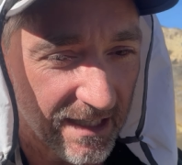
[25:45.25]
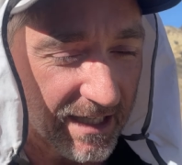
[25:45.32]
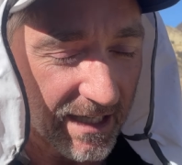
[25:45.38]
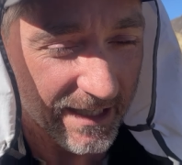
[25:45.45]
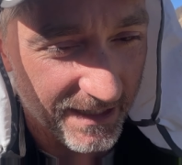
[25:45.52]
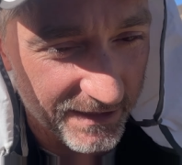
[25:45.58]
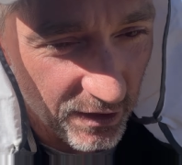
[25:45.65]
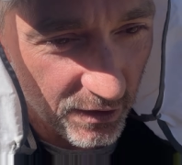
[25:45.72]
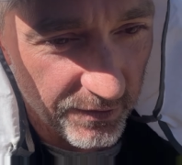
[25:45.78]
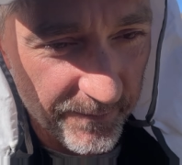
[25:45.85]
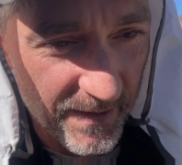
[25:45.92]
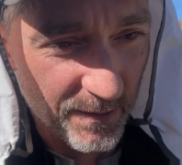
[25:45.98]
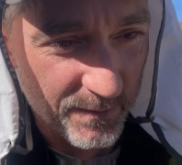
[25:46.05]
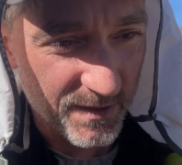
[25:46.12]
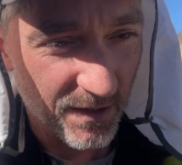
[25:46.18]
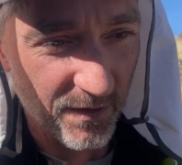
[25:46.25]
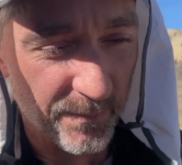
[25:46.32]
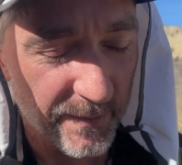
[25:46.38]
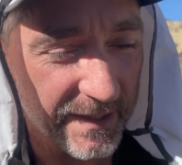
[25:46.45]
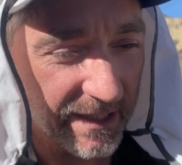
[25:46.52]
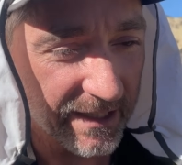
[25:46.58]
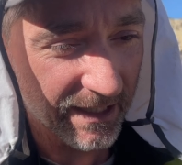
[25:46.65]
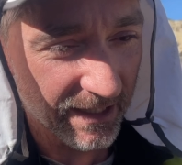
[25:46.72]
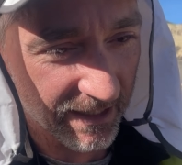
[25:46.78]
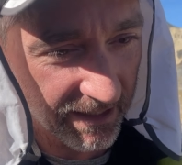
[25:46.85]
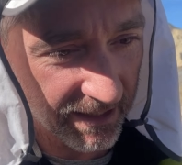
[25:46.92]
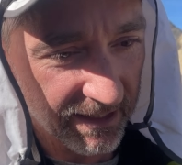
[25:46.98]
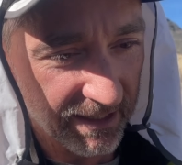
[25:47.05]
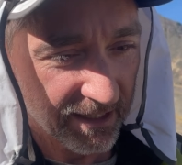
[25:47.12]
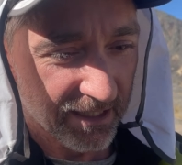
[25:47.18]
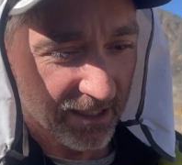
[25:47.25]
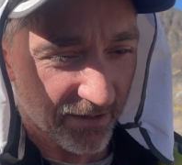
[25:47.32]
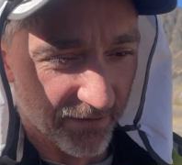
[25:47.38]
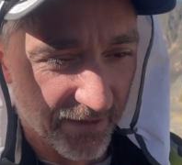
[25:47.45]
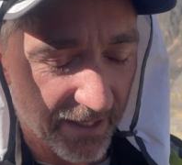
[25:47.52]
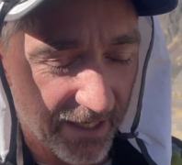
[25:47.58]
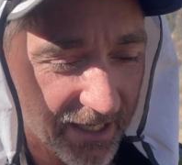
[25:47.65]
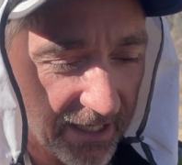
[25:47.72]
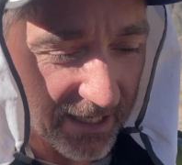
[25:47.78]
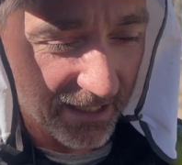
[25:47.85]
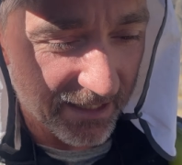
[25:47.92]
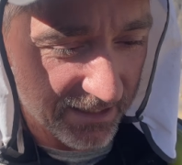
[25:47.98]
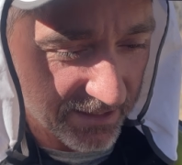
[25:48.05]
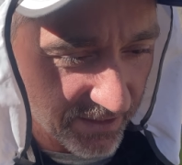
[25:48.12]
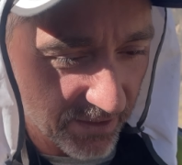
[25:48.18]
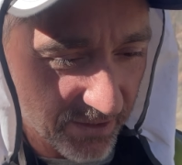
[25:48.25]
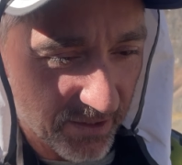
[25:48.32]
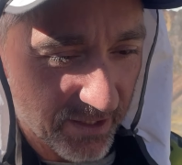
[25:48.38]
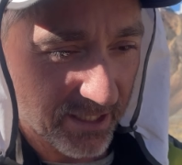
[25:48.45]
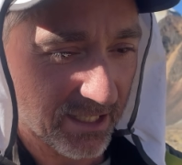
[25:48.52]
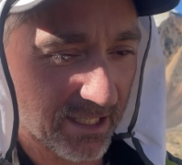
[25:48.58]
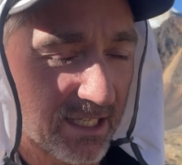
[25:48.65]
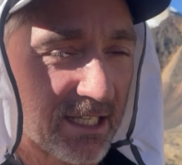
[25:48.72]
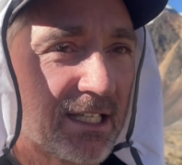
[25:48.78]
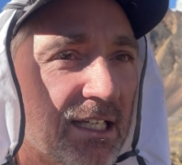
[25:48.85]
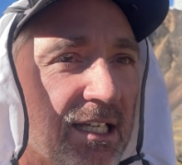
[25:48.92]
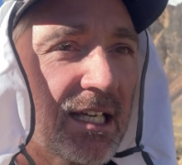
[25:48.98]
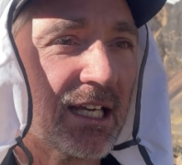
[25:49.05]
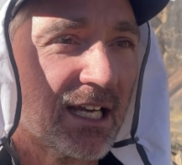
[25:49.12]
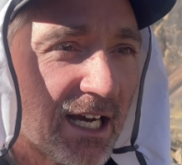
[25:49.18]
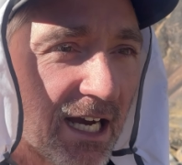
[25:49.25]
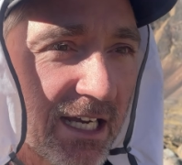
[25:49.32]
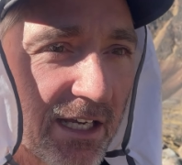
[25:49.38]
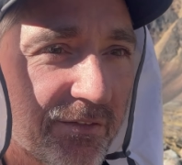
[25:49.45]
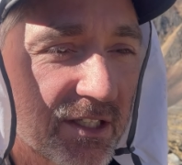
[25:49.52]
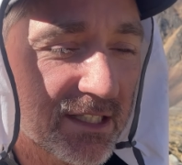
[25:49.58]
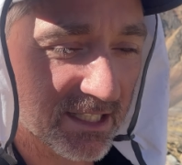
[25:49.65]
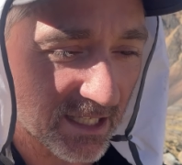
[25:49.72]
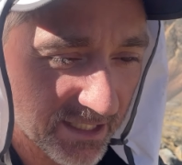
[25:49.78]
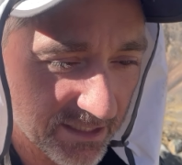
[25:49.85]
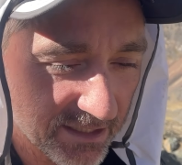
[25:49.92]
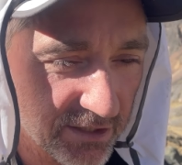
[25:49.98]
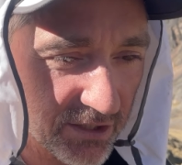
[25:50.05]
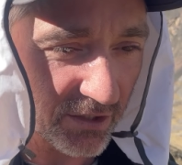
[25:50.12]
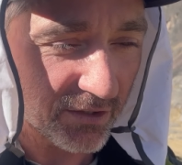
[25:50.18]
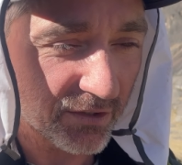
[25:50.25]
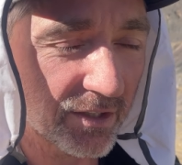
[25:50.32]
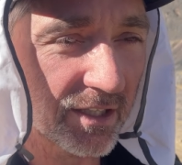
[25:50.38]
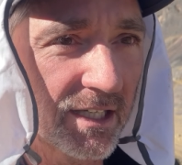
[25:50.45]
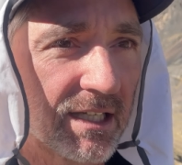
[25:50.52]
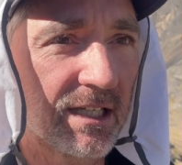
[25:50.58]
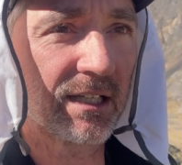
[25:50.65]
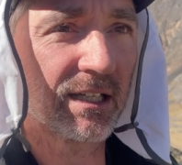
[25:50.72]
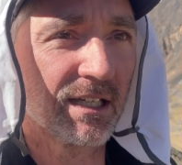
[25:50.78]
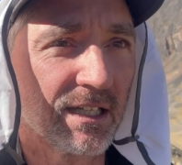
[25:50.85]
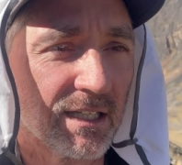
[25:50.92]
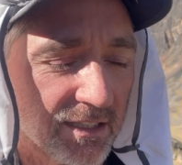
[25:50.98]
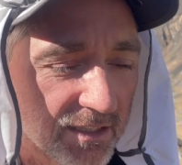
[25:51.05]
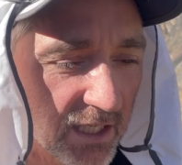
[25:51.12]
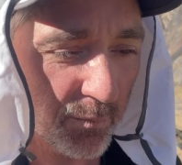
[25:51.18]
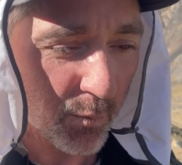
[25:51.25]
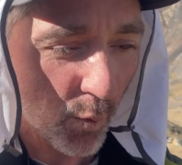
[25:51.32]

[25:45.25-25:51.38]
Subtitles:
and I told him that was all the money that I had. So I have decided to keep